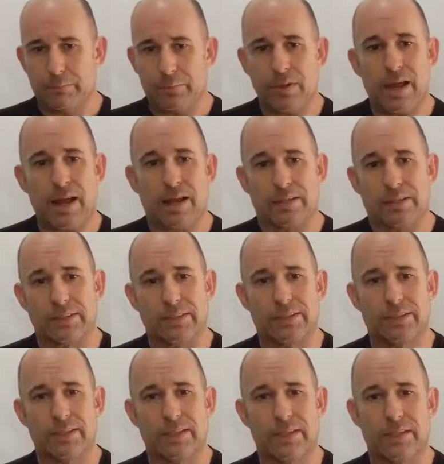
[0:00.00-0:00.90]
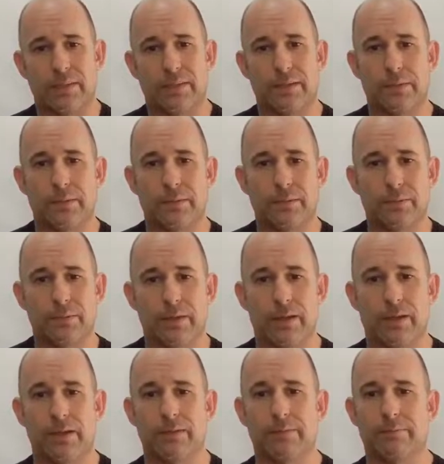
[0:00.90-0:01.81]
Price.
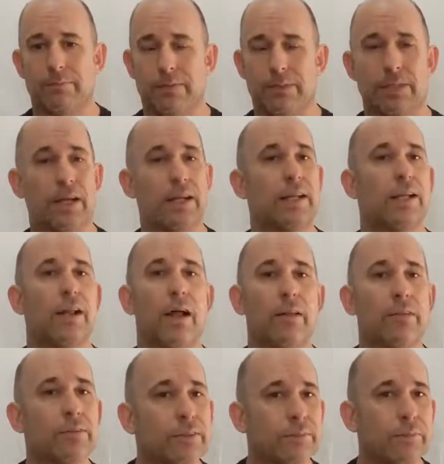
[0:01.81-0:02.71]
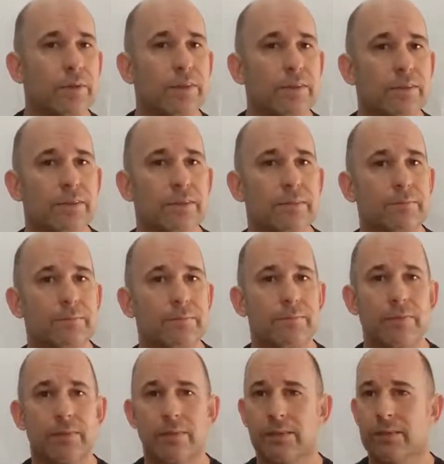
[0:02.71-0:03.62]
It's $80 a month.
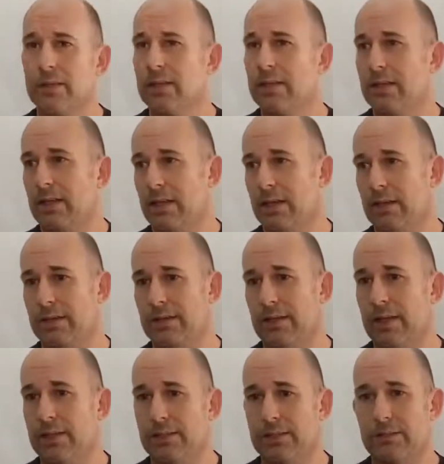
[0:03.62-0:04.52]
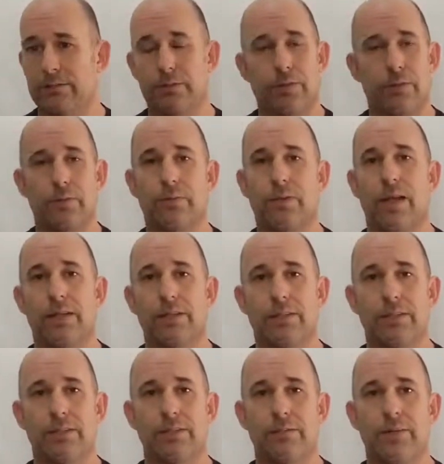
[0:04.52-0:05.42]
That's 2
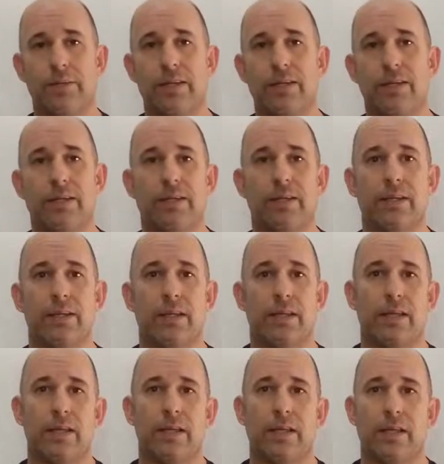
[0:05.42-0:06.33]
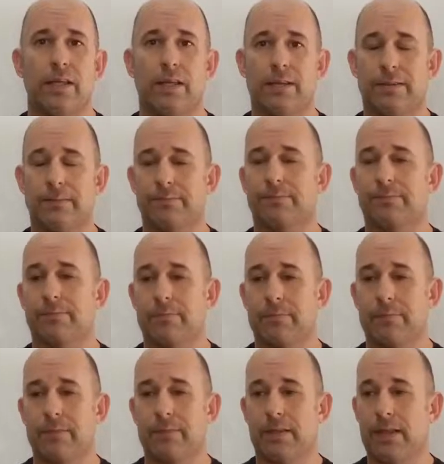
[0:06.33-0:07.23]
classes a week,
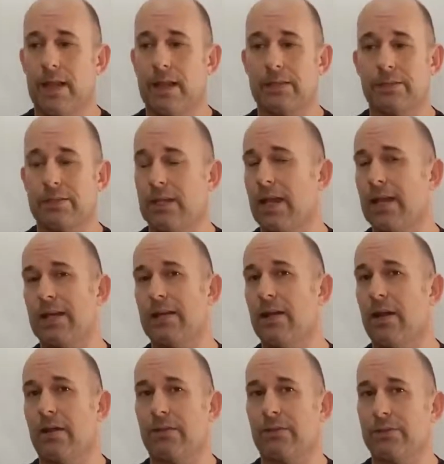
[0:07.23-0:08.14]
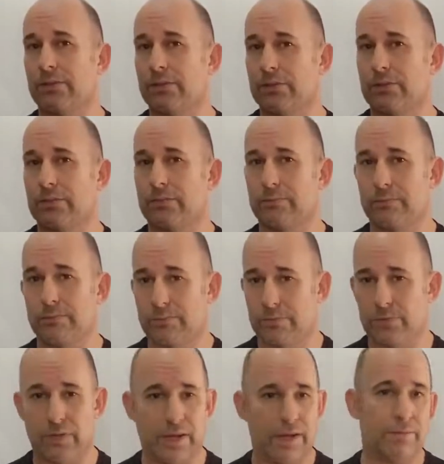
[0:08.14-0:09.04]
and that's $80
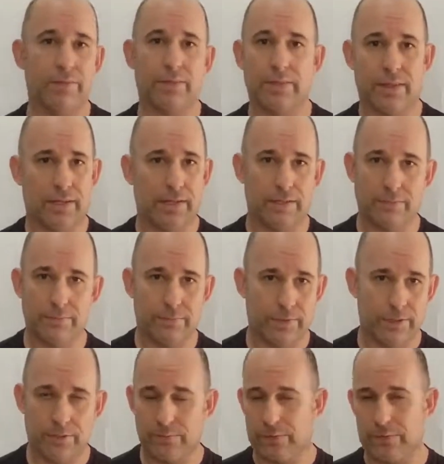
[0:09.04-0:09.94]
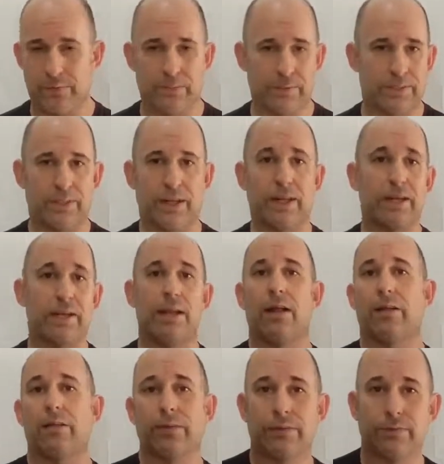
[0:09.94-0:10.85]
for everything. We don't do it's
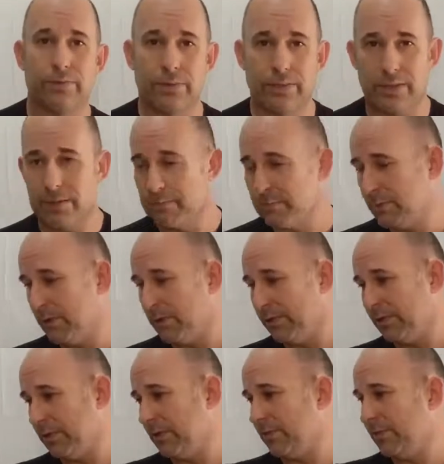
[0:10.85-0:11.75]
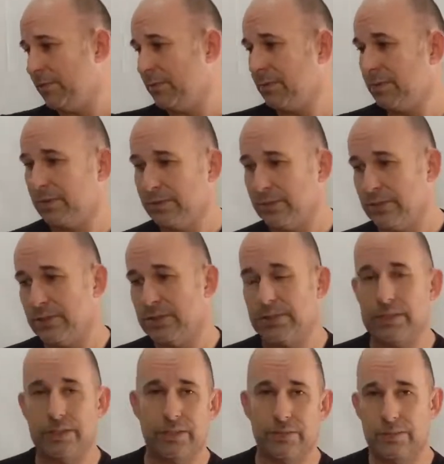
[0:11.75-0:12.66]
$80 for the Kenpo, and then if you want to learn
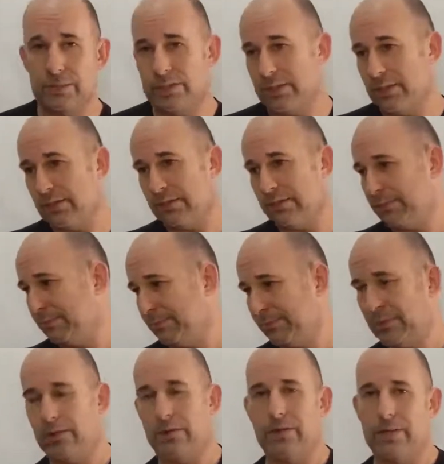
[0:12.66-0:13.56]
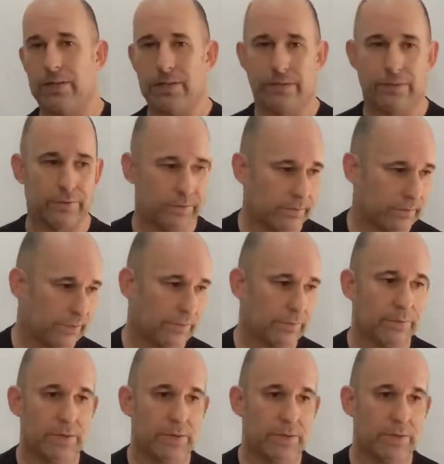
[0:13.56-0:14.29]
Jujutsu, it's another $30 or